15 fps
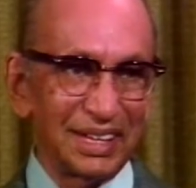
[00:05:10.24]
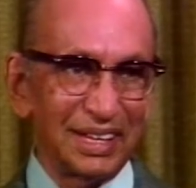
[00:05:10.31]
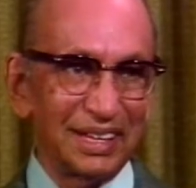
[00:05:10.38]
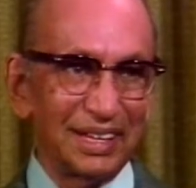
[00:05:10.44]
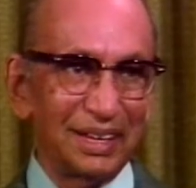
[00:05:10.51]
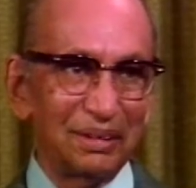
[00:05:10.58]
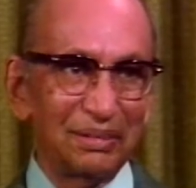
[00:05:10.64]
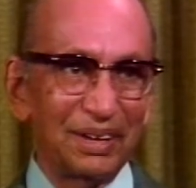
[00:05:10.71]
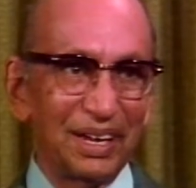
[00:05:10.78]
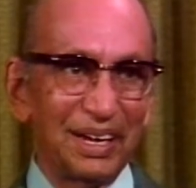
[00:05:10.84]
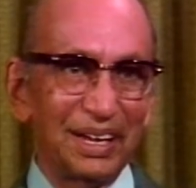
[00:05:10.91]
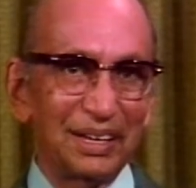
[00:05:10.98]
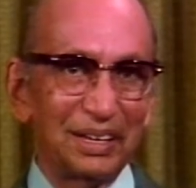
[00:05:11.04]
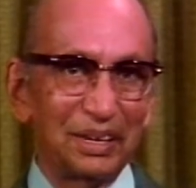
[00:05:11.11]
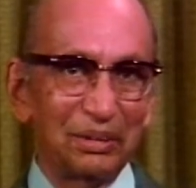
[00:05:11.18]
in their
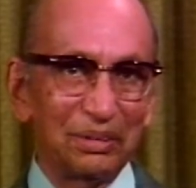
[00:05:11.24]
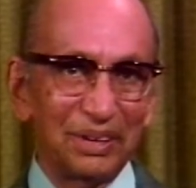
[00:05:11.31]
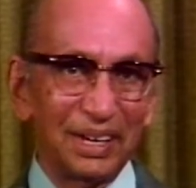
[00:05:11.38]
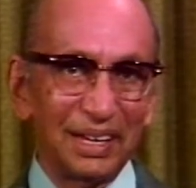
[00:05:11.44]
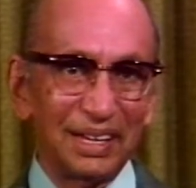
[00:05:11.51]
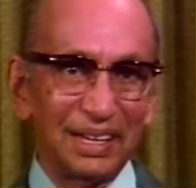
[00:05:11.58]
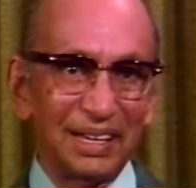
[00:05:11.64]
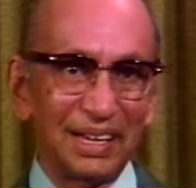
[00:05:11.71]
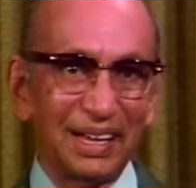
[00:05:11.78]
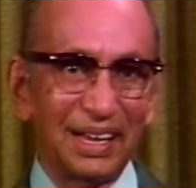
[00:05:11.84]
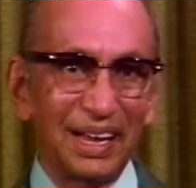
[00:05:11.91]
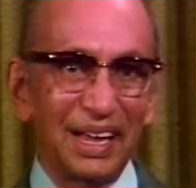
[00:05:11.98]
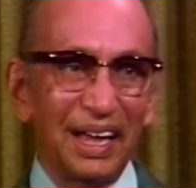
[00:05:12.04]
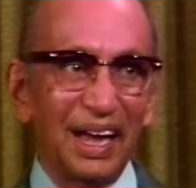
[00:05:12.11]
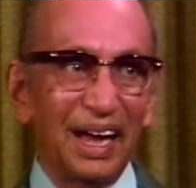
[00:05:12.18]
various duties,
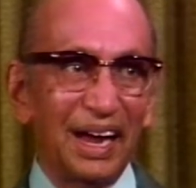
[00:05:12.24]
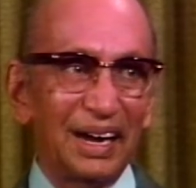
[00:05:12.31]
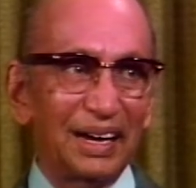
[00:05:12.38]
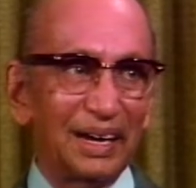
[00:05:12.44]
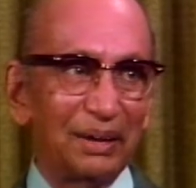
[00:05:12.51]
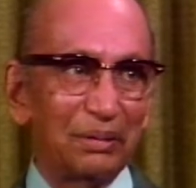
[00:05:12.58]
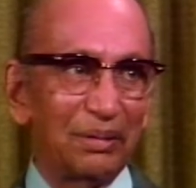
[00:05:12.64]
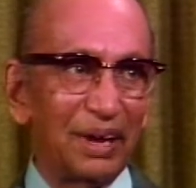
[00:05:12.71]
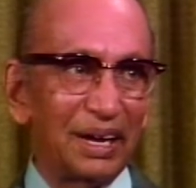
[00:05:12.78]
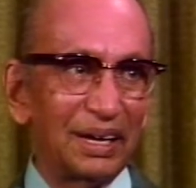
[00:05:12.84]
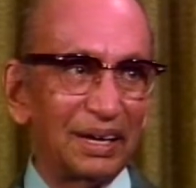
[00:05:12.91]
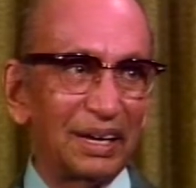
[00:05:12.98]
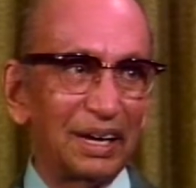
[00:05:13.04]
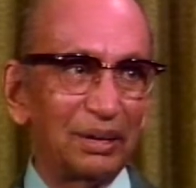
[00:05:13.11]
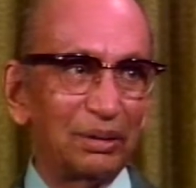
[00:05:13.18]
and they
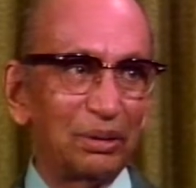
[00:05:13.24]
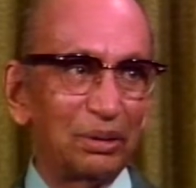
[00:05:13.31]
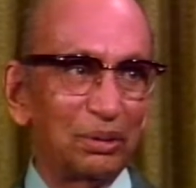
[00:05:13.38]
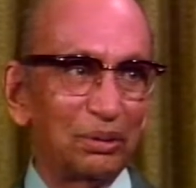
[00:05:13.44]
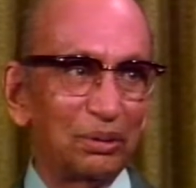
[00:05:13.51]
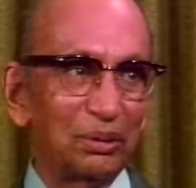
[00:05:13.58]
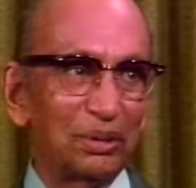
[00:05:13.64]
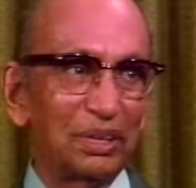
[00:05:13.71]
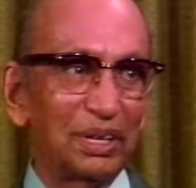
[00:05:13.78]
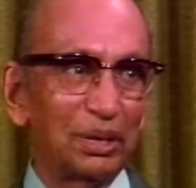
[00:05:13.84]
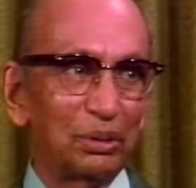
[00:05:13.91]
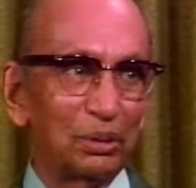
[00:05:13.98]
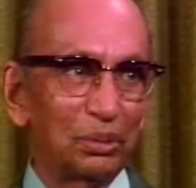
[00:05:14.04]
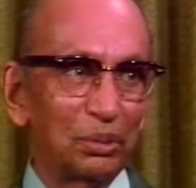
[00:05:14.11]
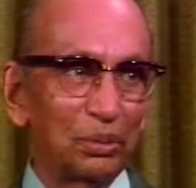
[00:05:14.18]
wanted to use the
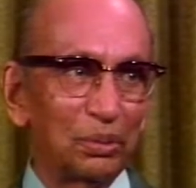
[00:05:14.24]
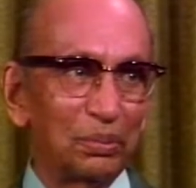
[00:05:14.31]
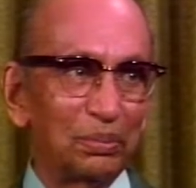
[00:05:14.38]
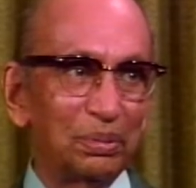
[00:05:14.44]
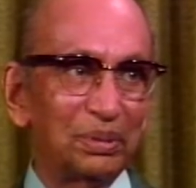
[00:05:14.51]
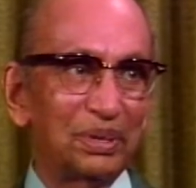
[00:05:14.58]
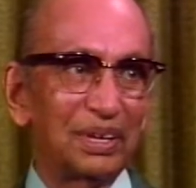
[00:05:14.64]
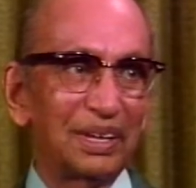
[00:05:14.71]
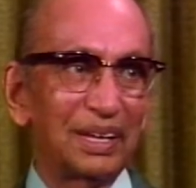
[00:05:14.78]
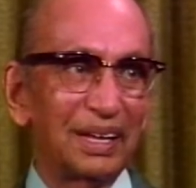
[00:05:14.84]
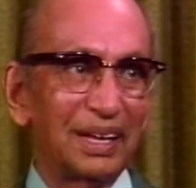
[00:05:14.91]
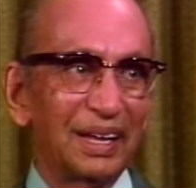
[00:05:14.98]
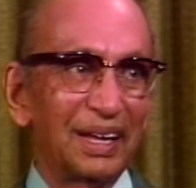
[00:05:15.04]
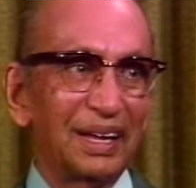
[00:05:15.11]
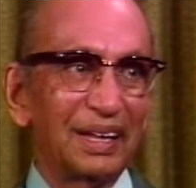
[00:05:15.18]
rooms,
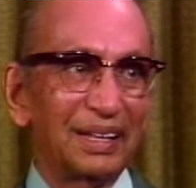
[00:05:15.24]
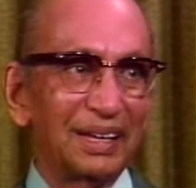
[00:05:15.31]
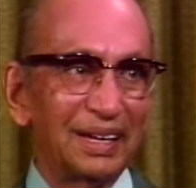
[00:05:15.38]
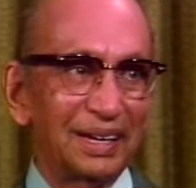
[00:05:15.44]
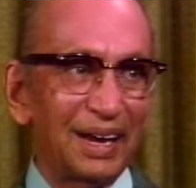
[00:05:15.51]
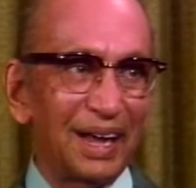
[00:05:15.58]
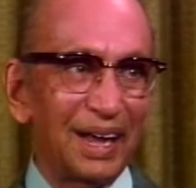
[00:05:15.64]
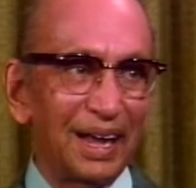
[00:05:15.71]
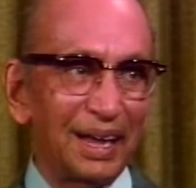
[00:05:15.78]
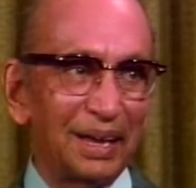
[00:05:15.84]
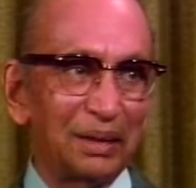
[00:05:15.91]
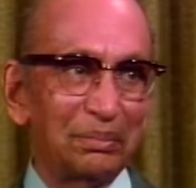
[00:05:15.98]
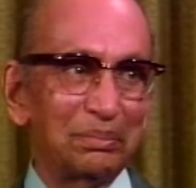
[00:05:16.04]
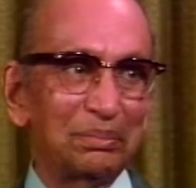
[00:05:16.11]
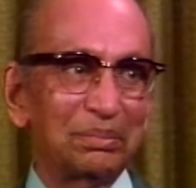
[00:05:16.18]
the
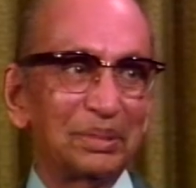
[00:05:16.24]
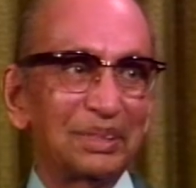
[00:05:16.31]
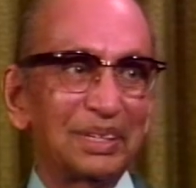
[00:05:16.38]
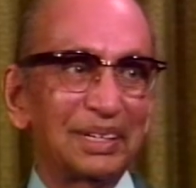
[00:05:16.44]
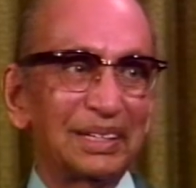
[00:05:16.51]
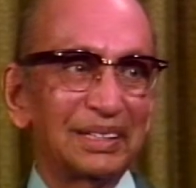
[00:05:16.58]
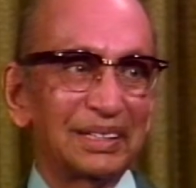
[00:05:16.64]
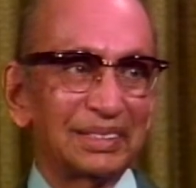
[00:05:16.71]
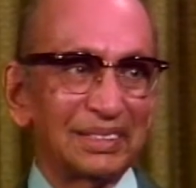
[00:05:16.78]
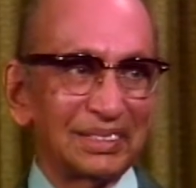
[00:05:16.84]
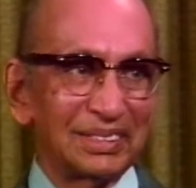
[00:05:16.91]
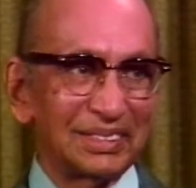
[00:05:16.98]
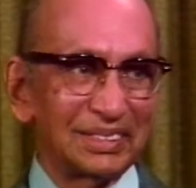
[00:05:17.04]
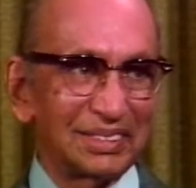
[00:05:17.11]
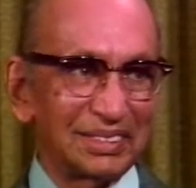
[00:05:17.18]
time,
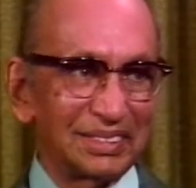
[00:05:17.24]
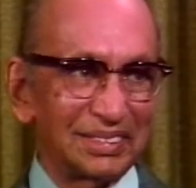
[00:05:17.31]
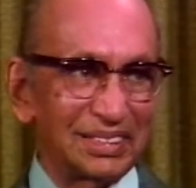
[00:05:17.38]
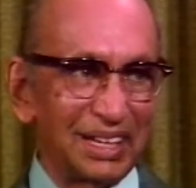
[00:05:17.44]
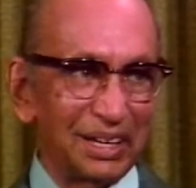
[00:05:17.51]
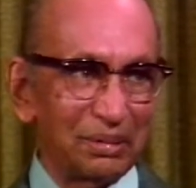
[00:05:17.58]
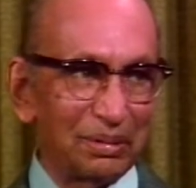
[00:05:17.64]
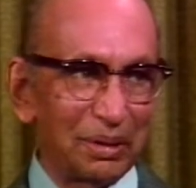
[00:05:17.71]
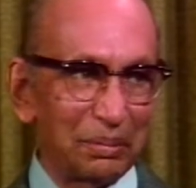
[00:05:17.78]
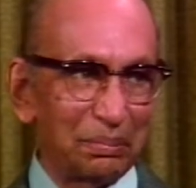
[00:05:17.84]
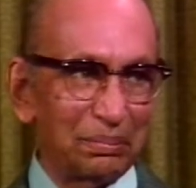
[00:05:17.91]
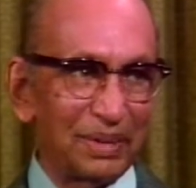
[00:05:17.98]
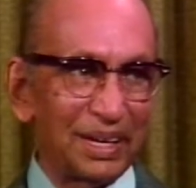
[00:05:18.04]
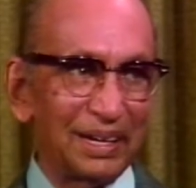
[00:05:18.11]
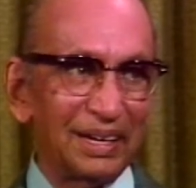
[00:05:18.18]
the
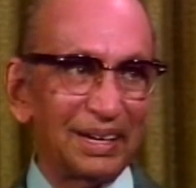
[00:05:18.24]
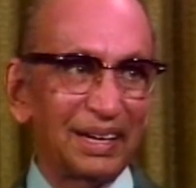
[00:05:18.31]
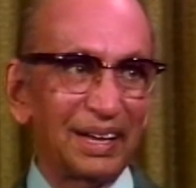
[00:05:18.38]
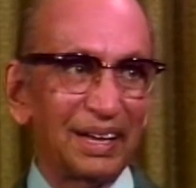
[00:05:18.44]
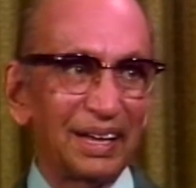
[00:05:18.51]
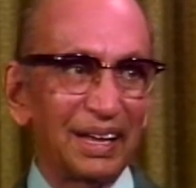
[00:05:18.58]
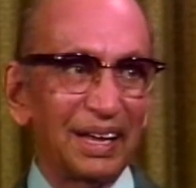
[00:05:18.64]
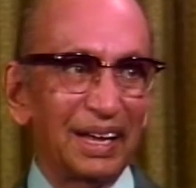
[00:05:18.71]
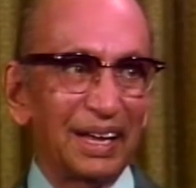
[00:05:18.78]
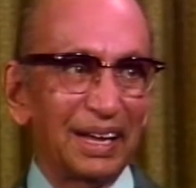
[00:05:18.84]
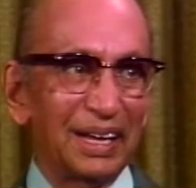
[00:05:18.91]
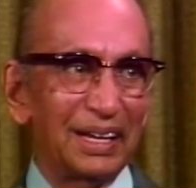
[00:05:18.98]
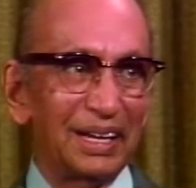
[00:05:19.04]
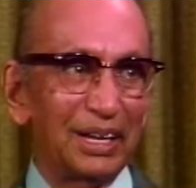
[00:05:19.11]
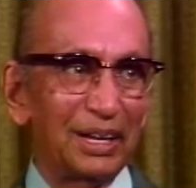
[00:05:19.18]
equipment
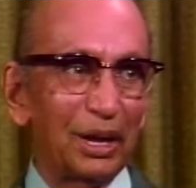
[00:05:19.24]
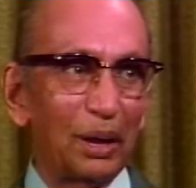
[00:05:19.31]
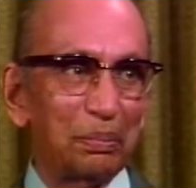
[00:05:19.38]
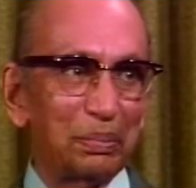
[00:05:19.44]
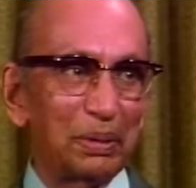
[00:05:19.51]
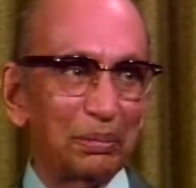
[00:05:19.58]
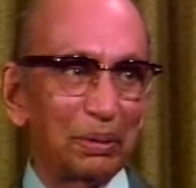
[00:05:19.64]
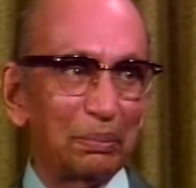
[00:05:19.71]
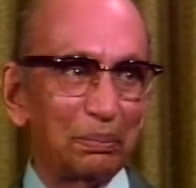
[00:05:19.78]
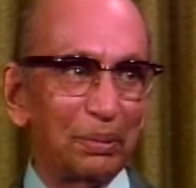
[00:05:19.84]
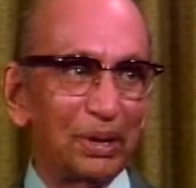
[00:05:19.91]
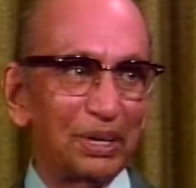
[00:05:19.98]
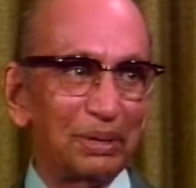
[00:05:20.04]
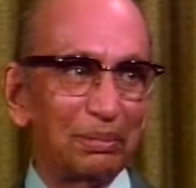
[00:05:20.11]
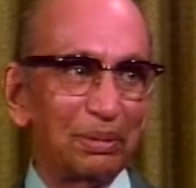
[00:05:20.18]
in the optimum
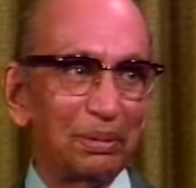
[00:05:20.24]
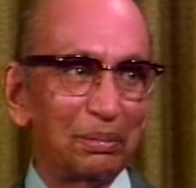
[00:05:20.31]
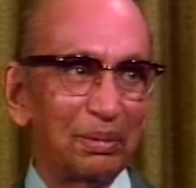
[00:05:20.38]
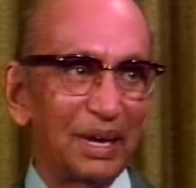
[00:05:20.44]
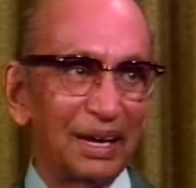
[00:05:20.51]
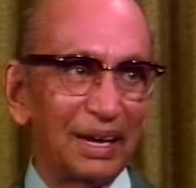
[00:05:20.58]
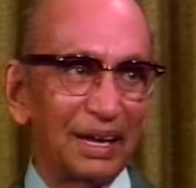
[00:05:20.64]
possible manner.